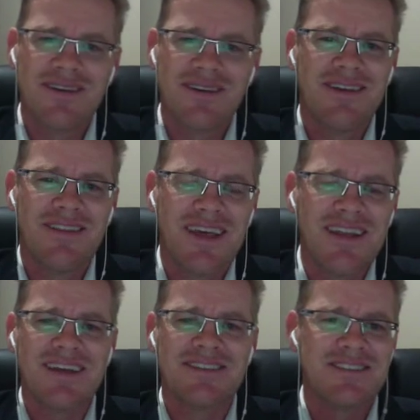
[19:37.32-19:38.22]
that
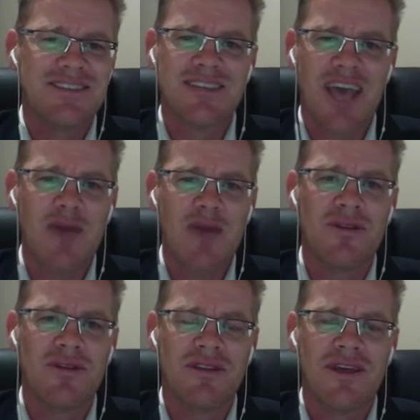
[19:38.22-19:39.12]
doesn't just
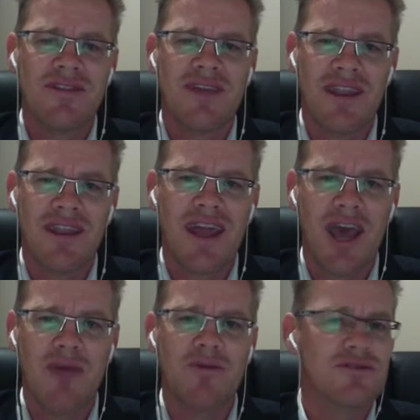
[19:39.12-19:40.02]
happen. That
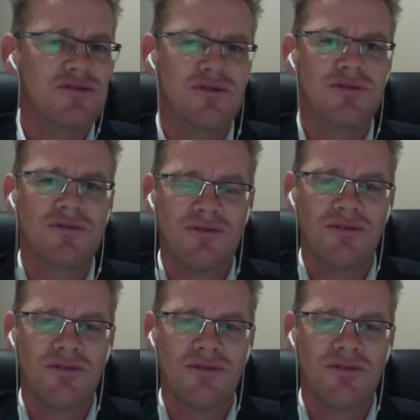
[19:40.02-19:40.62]
happens through